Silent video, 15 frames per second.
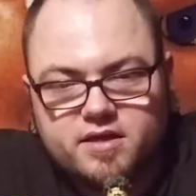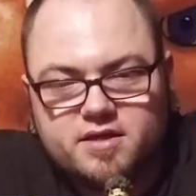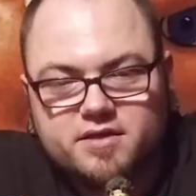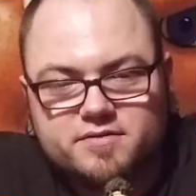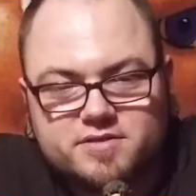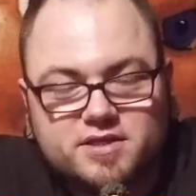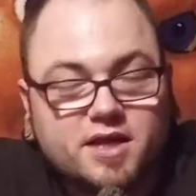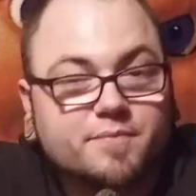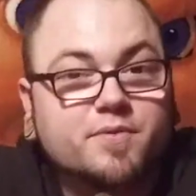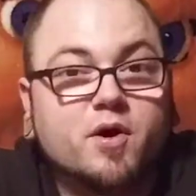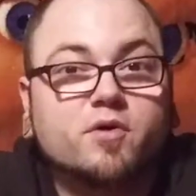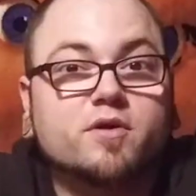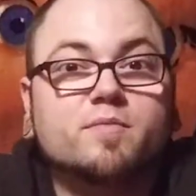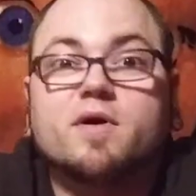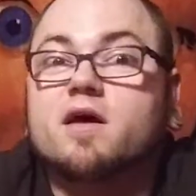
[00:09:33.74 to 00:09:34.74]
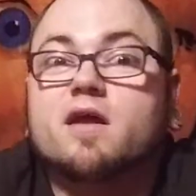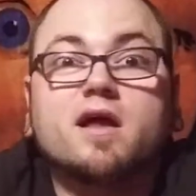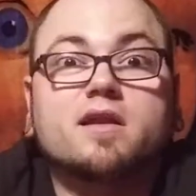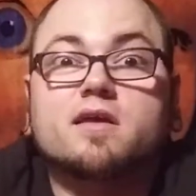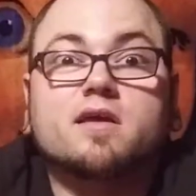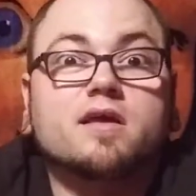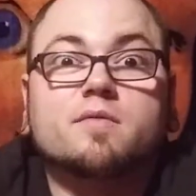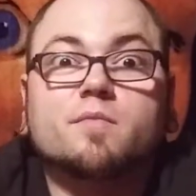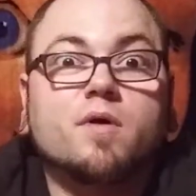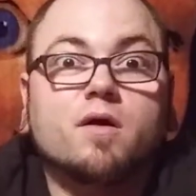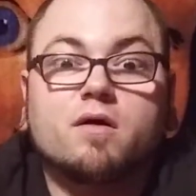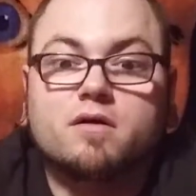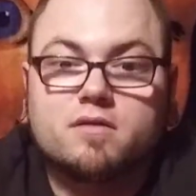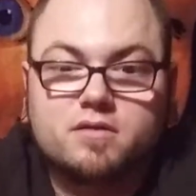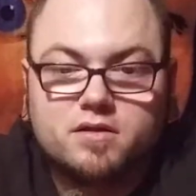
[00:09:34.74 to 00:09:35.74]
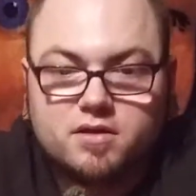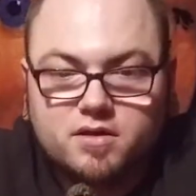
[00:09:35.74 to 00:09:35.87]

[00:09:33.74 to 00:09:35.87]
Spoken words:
It was like Pokemon. I had to get them all.